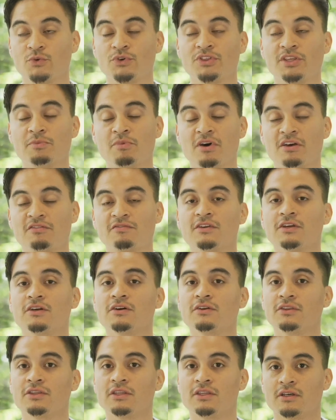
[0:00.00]
within my
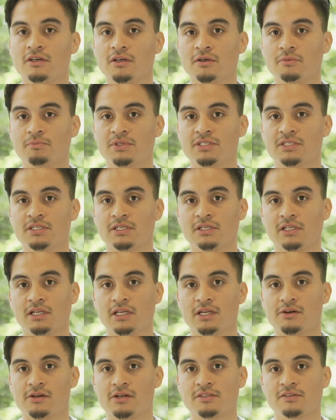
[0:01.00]
field, the particular
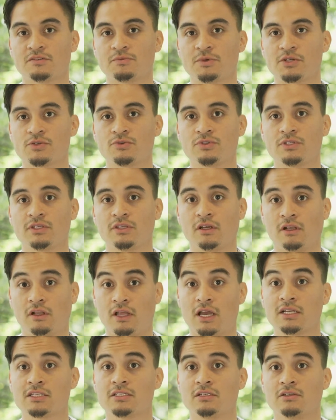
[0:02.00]
areas of specialty that I
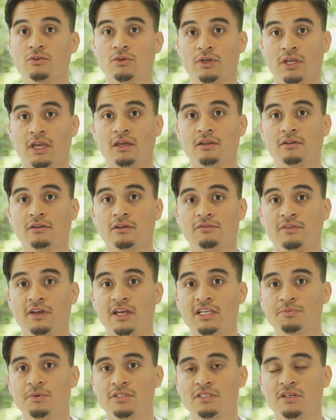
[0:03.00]
like to look at and
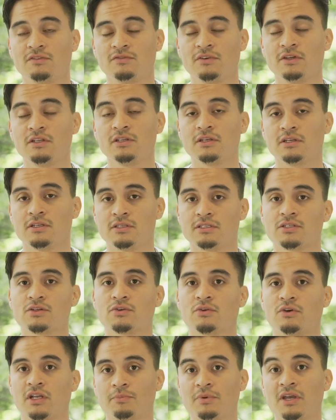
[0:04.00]
advance myself in is
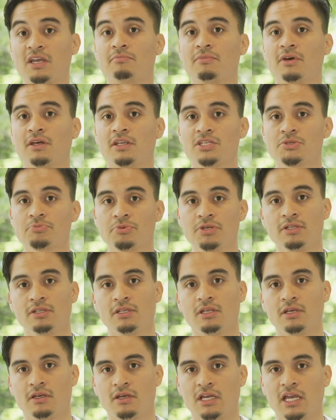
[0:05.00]
chronic pain management
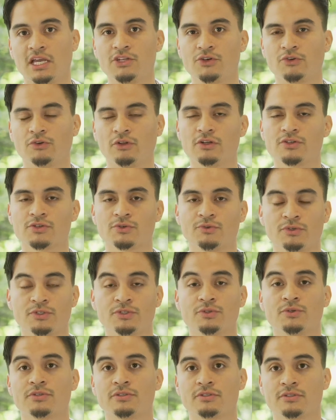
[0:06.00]
uh, and neurological
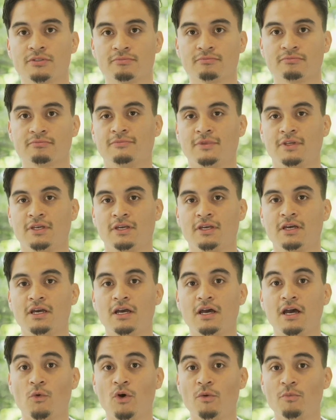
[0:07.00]
disorders.
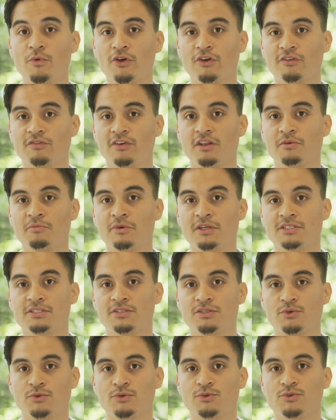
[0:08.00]
Uh, what motivated me
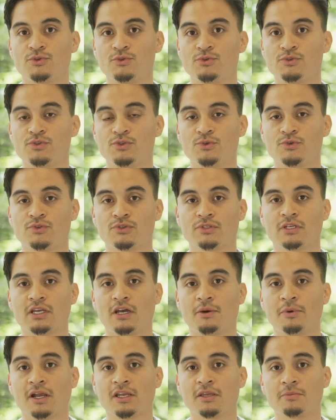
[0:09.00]
to do Zhu's
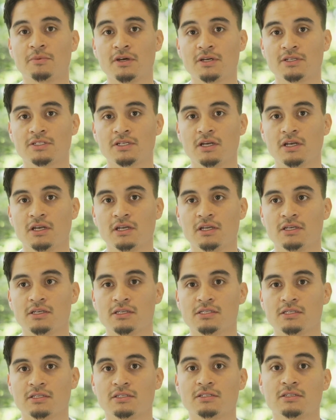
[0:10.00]
scalp acupuncture
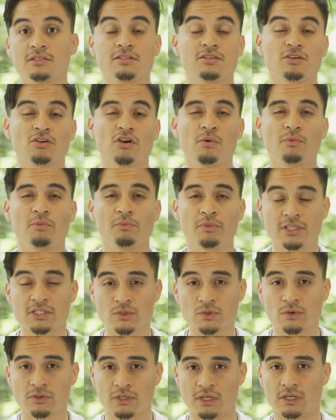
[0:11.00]
is it's just a complement
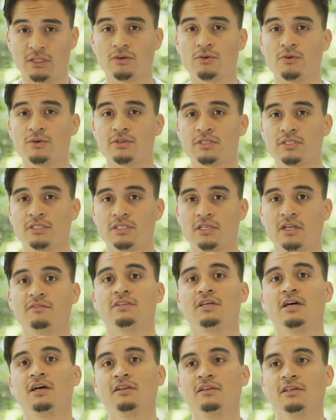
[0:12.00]
to all the other courses that
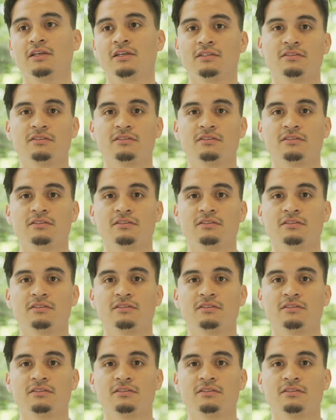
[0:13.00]
I've done. It,